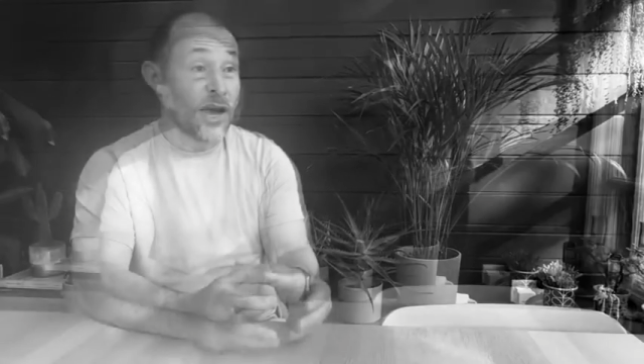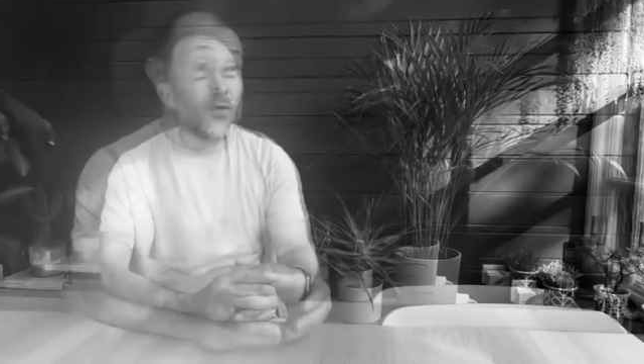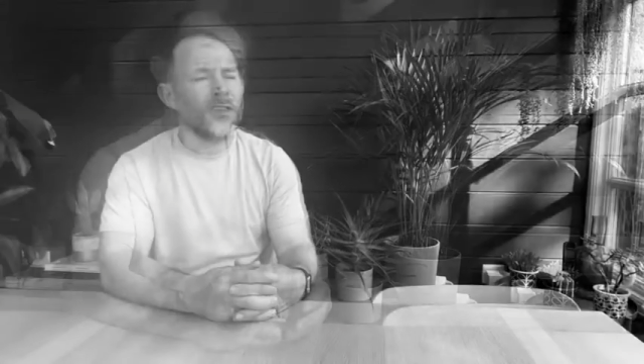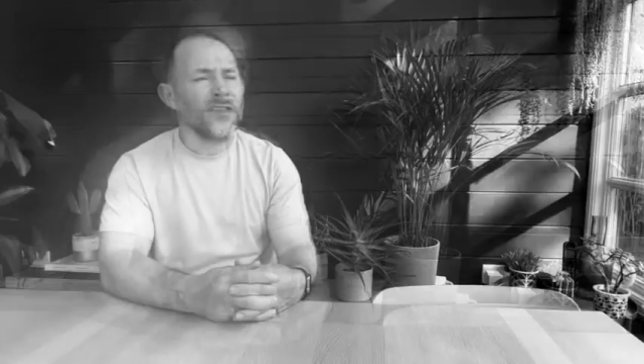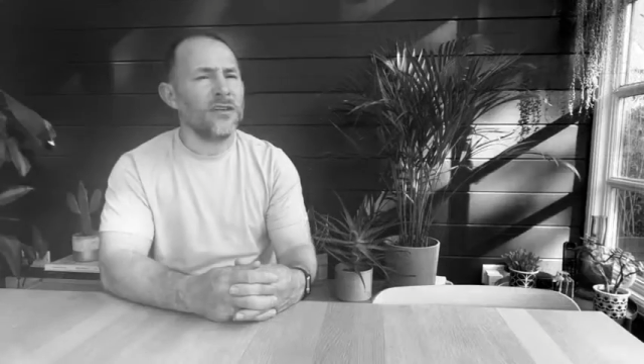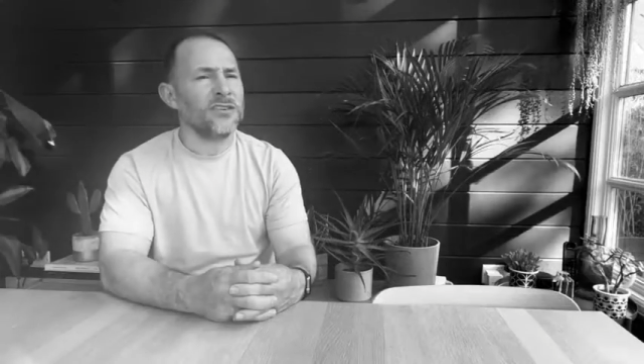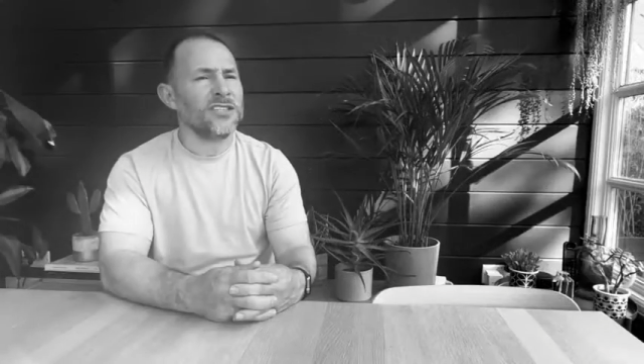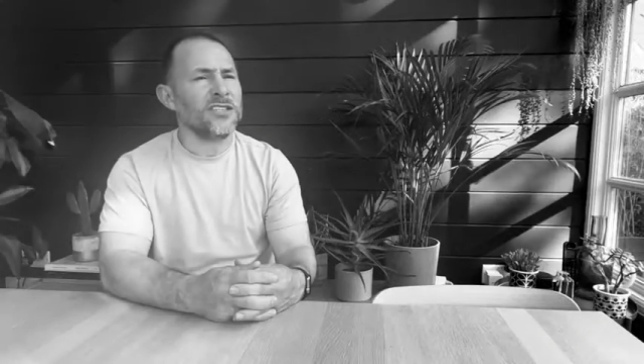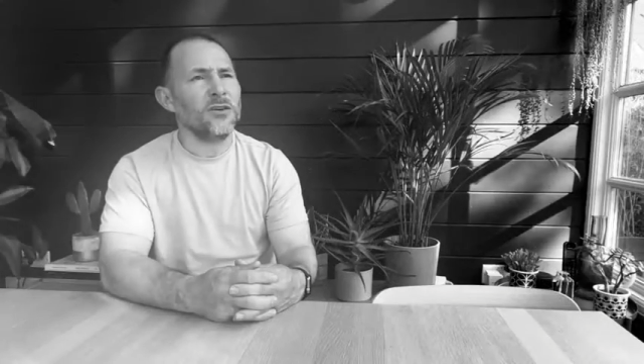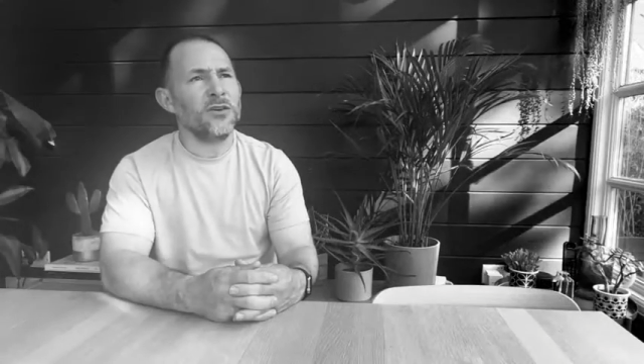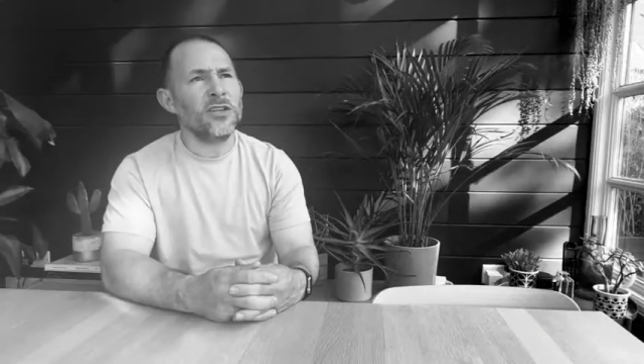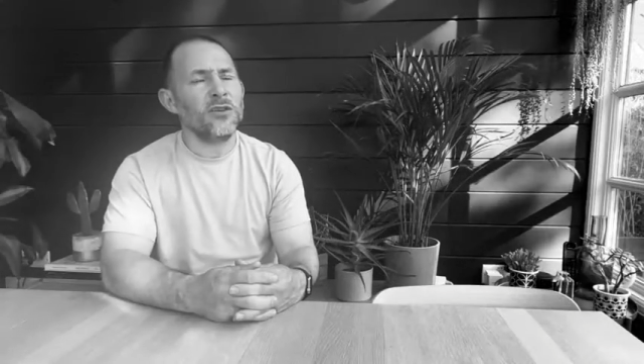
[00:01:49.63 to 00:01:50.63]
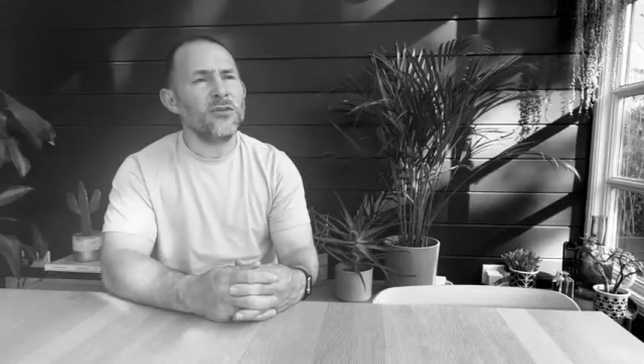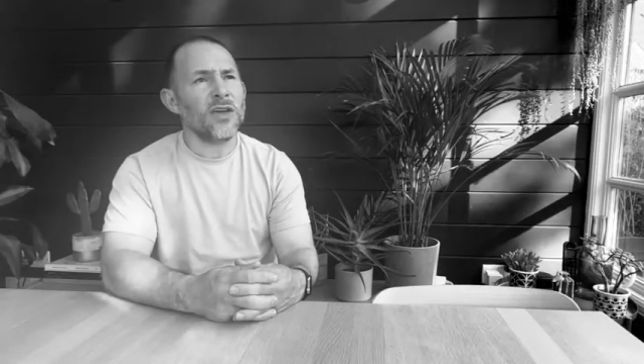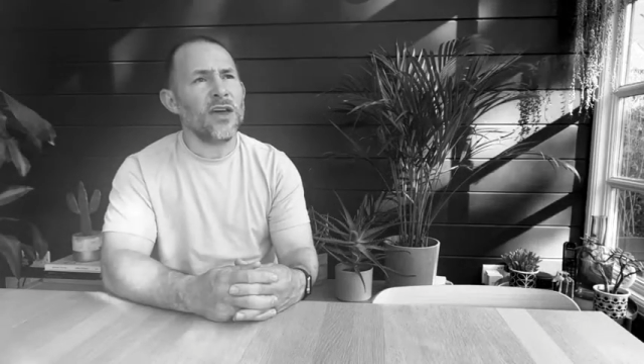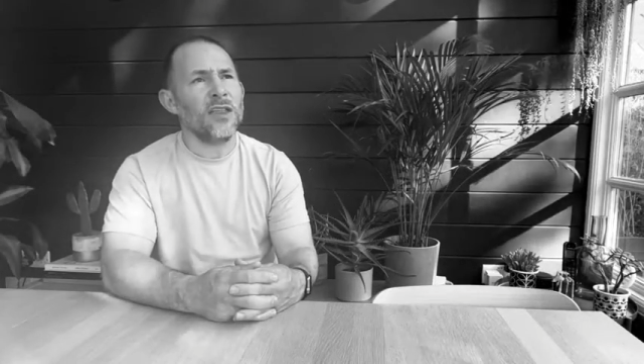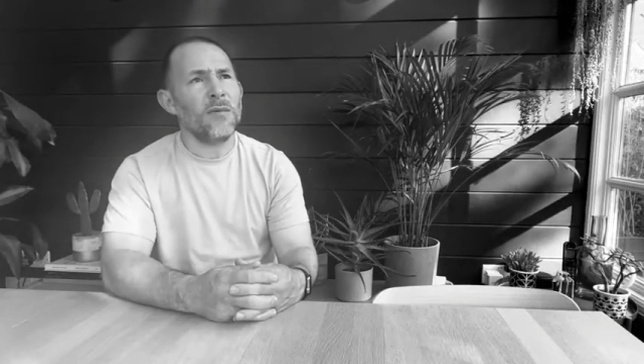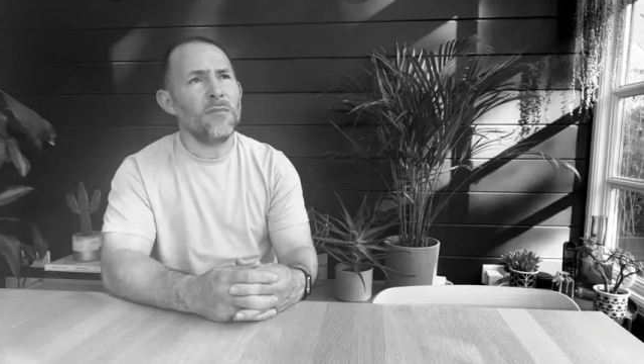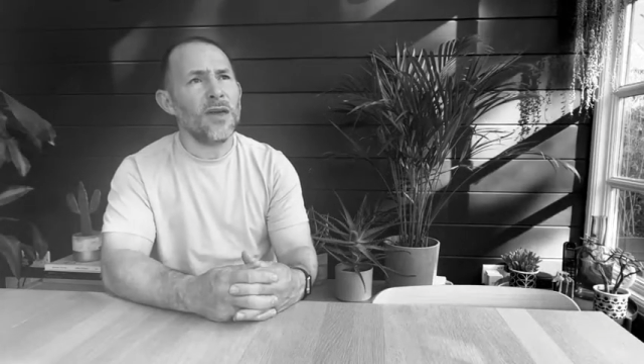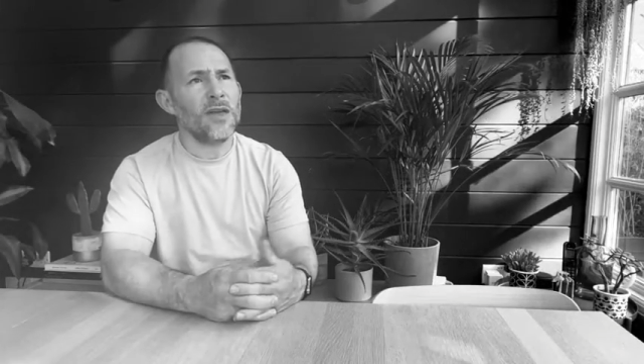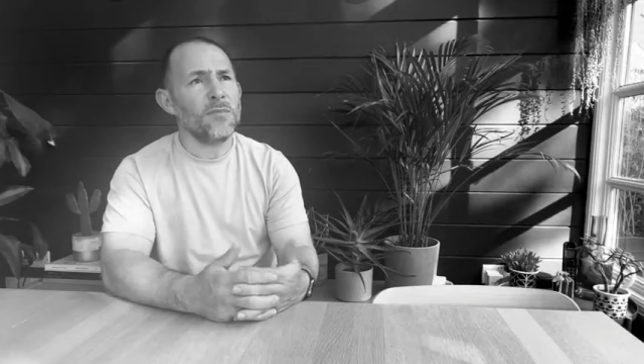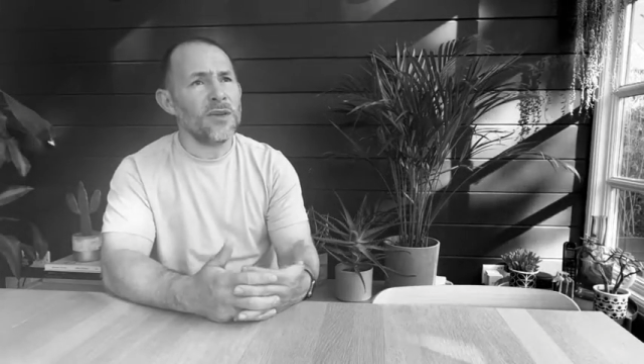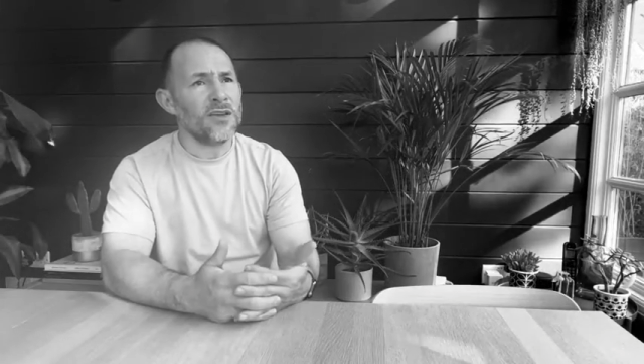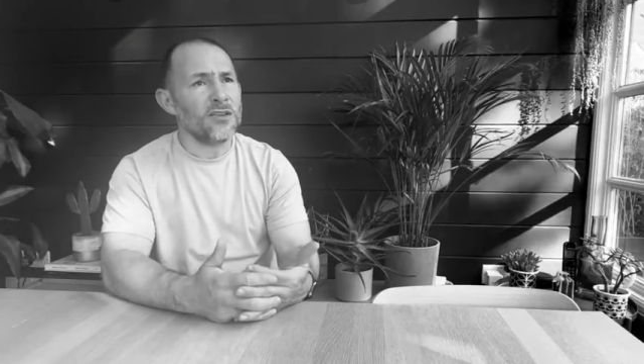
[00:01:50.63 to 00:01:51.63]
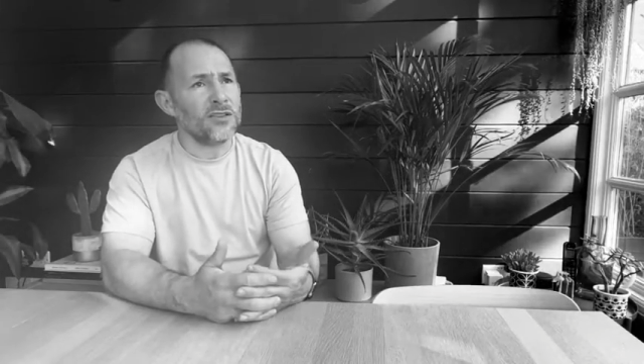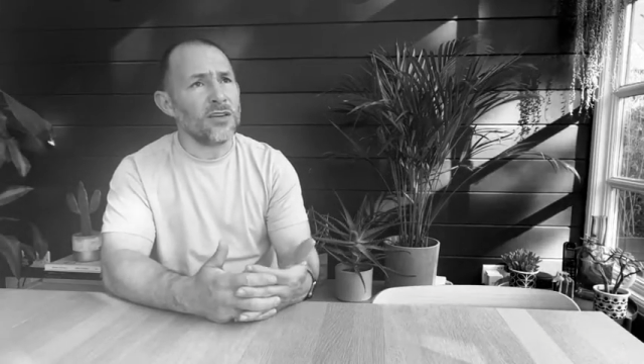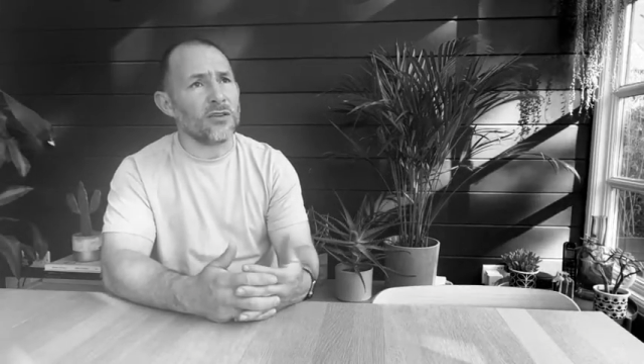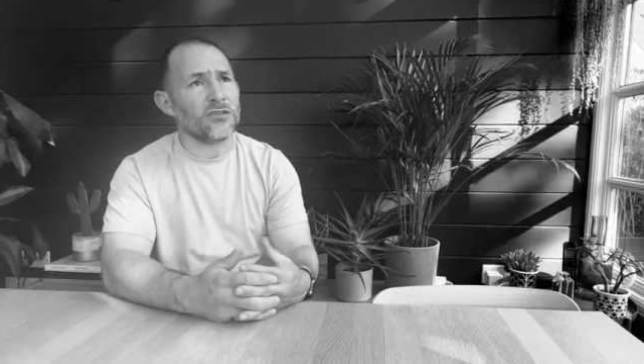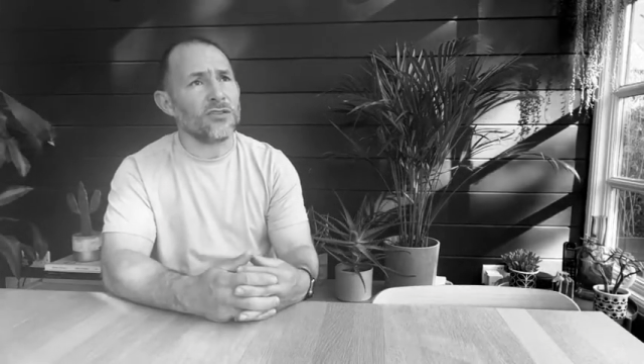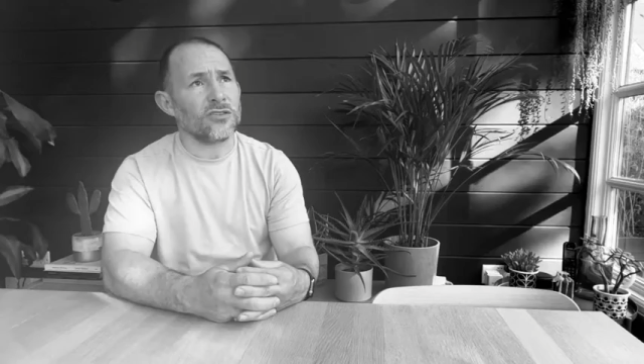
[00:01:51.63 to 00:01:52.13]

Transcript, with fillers: I think there's still in the UK, there may be, you know,